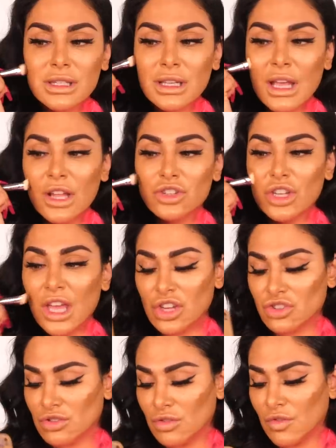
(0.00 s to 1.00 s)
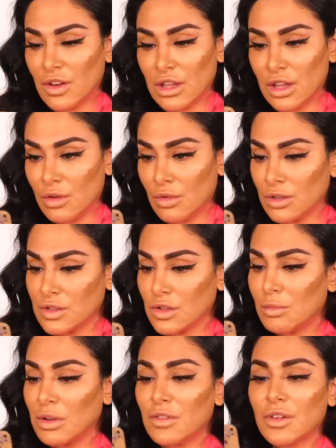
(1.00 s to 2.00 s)
is an educational video on
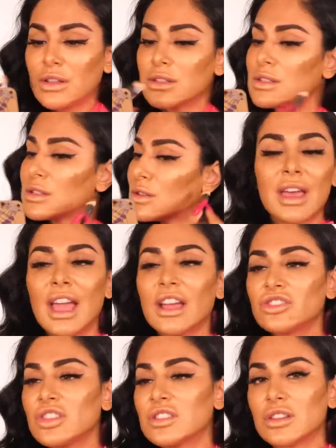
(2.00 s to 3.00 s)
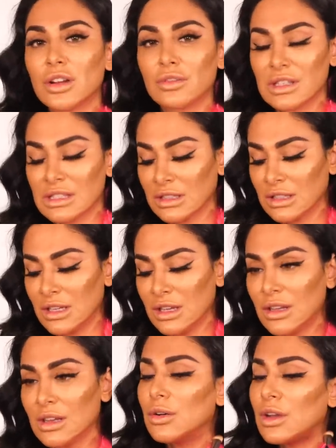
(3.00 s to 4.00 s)
so many fronts. I actually started
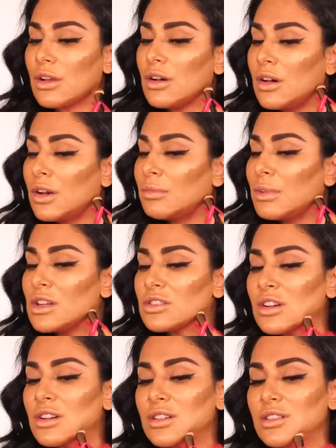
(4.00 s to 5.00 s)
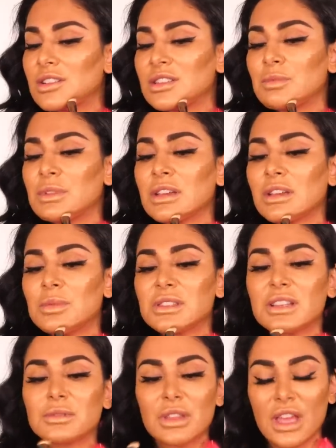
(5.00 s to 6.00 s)
recently going on my jaw, because I've been like
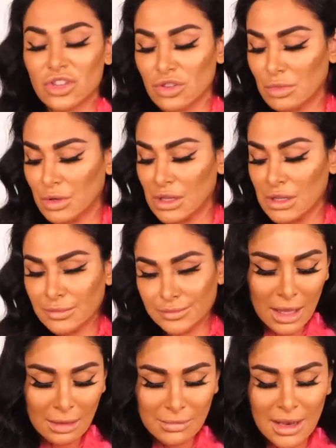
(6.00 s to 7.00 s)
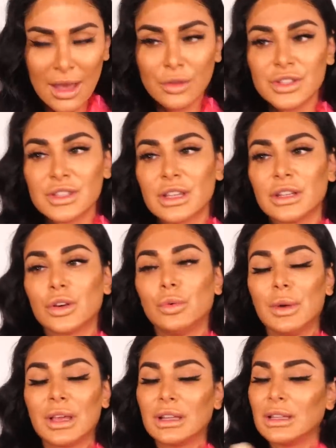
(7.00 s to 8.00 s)
obsessed with Asian beauty. I'm now just gonna
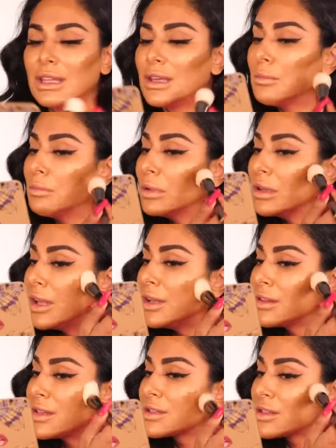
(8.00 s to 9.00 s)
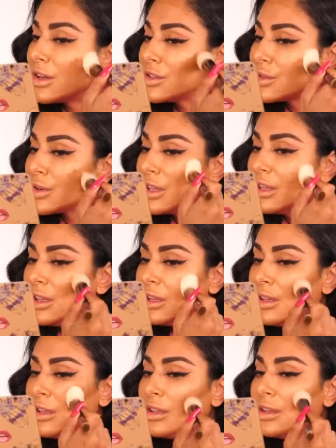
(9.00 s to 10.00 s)
quickly blend this contour
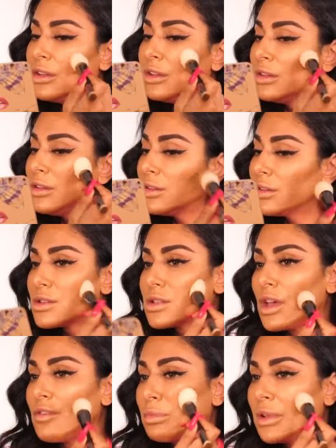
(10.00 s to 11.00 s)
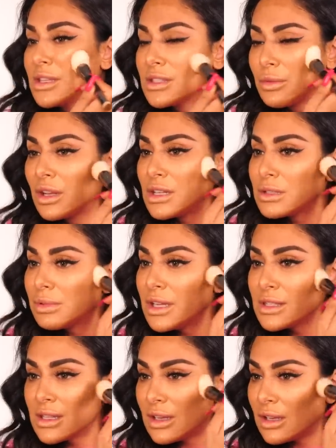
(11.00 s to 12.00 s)
in. So I've placed it where I need to
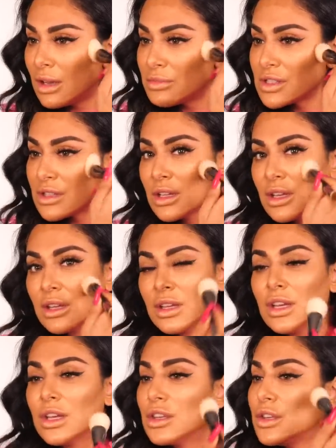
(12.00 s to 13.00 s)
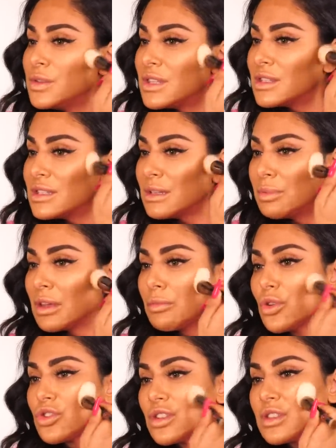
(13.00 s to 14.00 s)
place it, and now I'm just gonna use these stippling
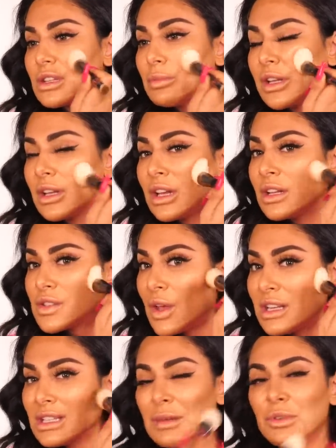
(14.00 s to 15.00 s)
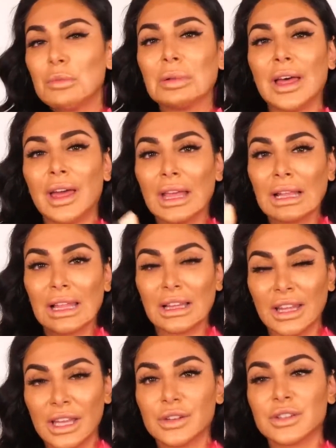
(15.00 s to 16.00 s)
motions to blend it in. So anytime you're applying like
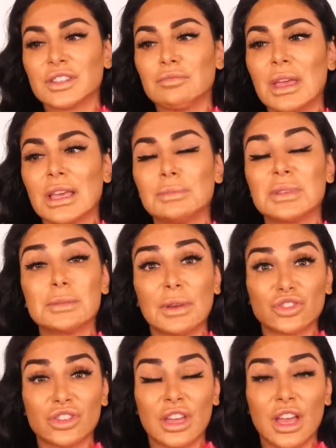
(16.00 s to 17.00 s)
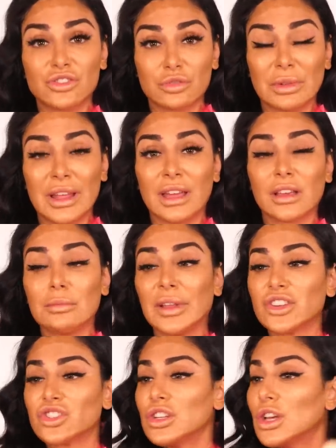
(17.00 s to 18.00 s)
layers of makeup, especially as you're applying
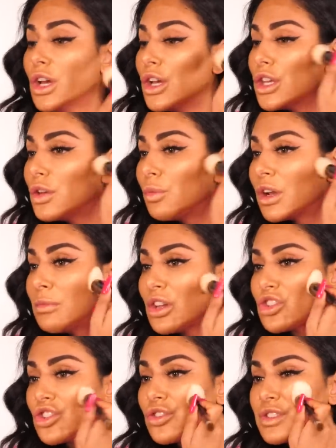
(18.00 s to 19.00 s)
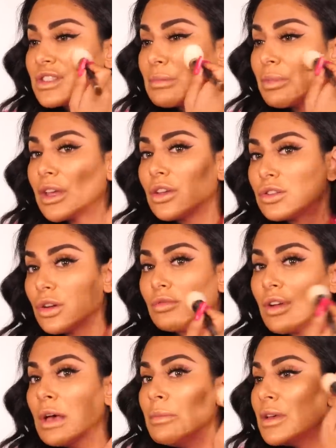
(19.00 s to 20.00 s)
complexion, you wanna make sure you're stippling. Don't
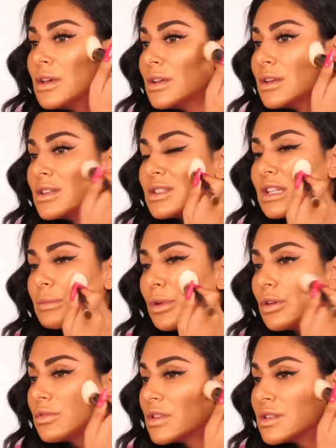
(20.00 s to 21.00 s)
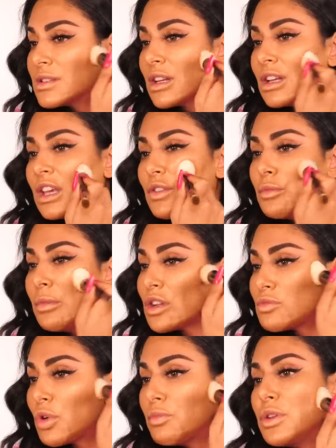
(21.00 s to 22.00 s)
rub, stipple. This is gonna give you a
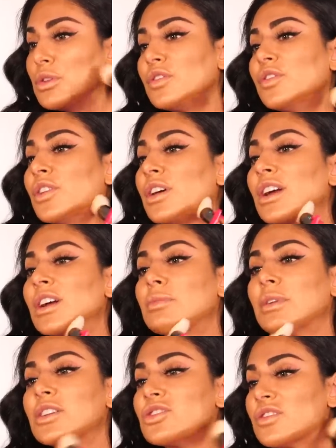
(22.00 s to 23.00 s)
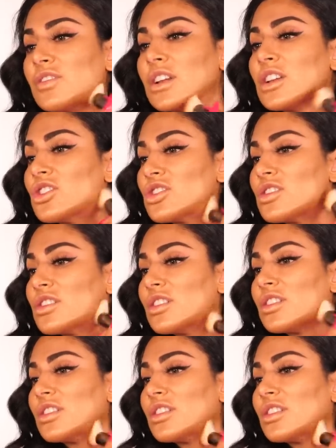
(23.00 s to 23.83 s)
much more beautiful airbrushed finish.